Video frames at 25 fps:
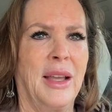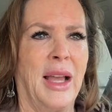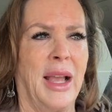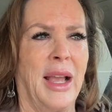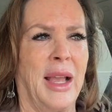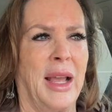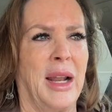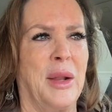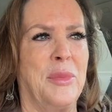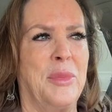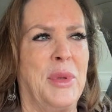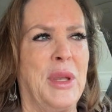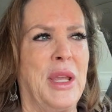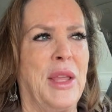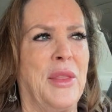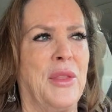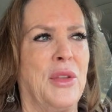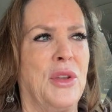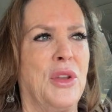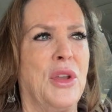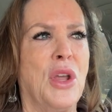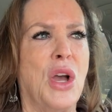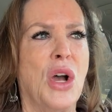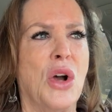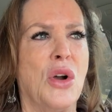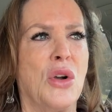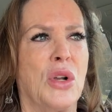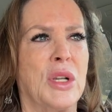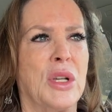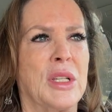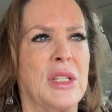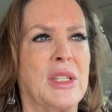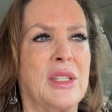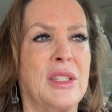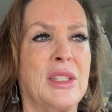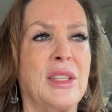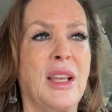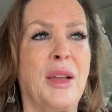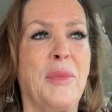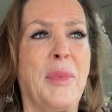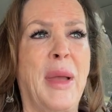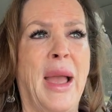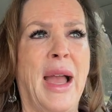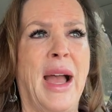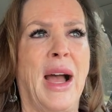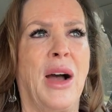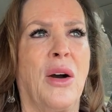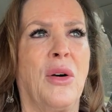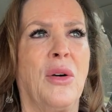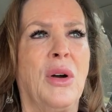I got to be in the know because
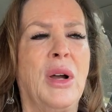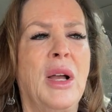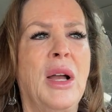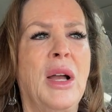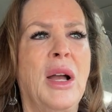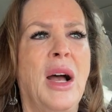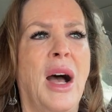somehow